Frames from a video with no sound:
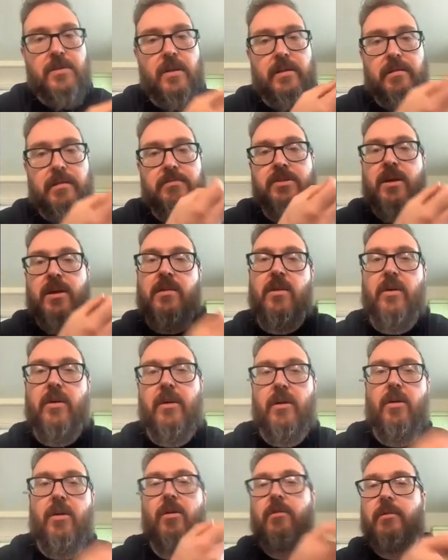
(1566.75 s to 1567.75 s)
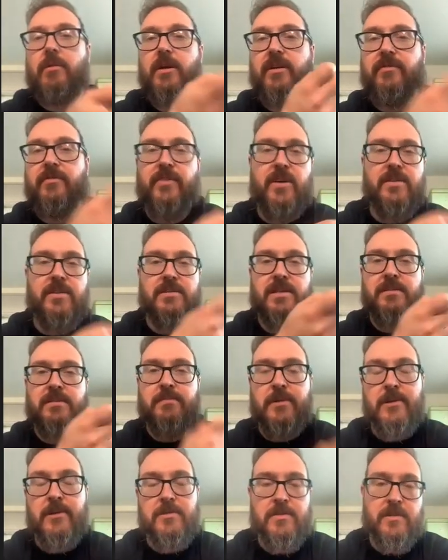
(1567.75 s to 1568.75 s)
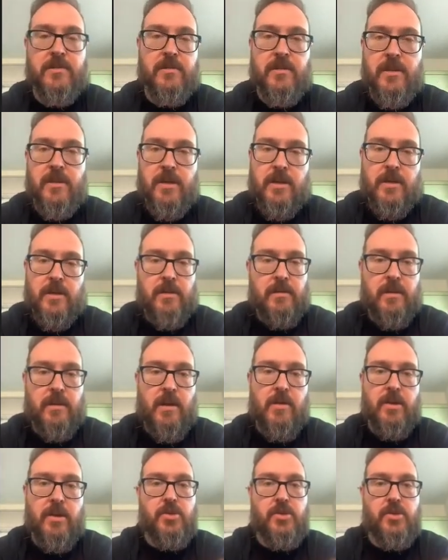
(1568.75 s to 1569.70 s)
Like there was no like, oh, I'm going to verse this person. The only